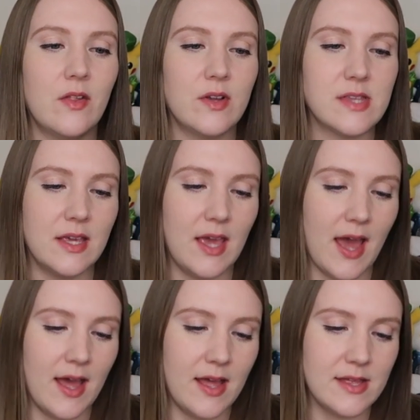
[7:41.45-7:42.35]
It looks like he
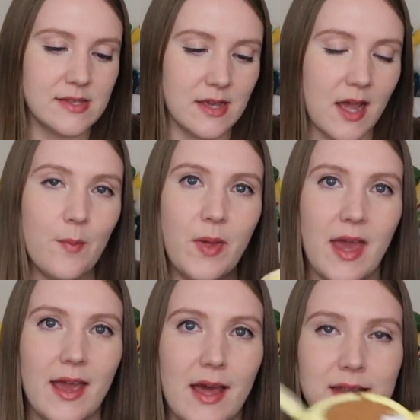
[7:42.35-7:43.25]
has a
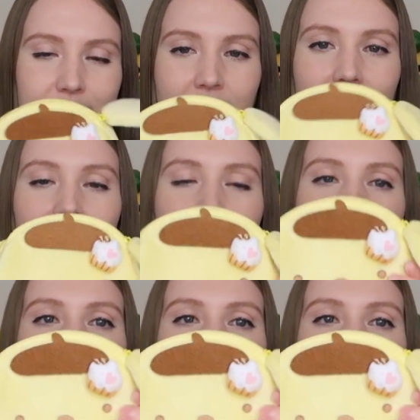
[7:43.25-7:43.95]
cupcake on his head.